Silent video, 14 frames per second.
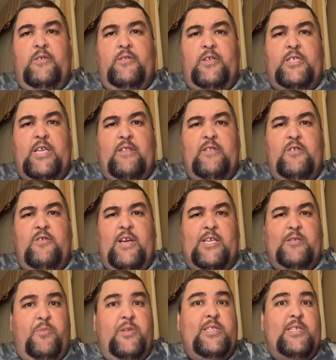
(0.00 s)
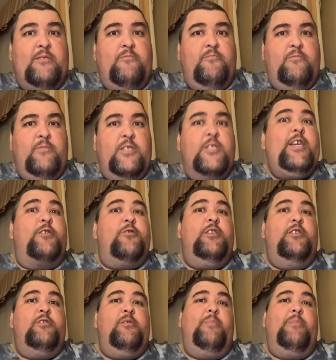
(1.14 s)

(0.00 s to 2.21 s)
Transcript: they're saying that you guys put the injector seals in